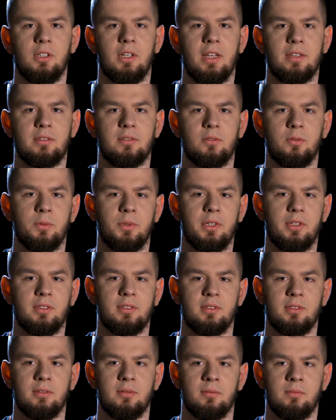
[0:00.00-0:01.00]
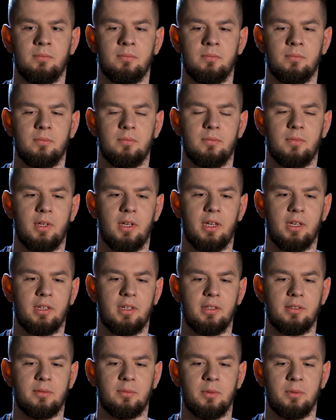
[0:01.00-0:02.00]
Last two weeks, I
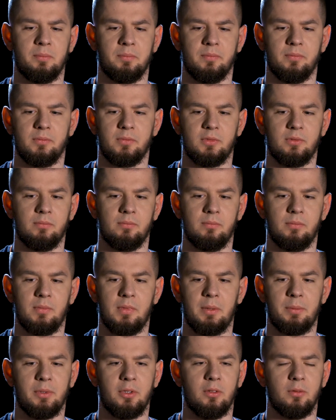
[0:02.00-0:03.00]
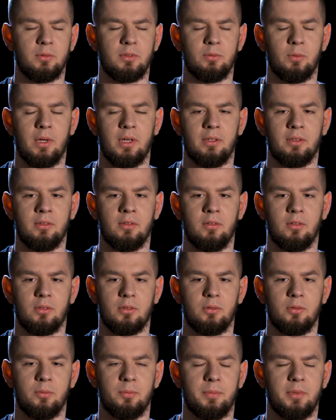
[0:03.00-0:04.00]
guess we maybe lose one or
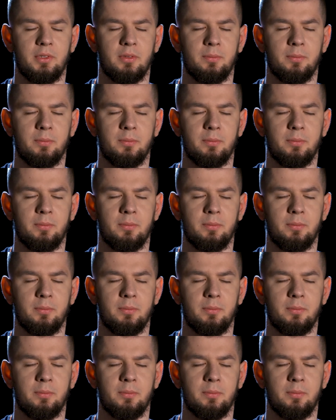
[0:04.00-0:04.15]
two P